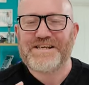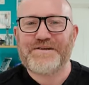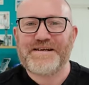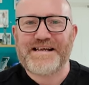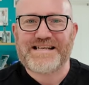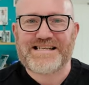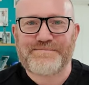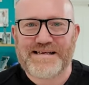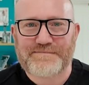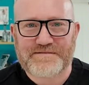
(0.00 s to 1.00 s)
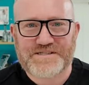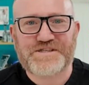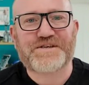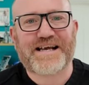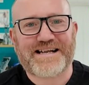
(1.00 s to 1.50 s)
you need to be able
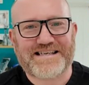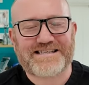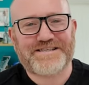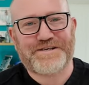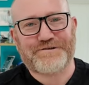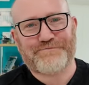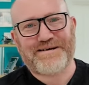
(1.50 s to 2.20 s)
to get it to your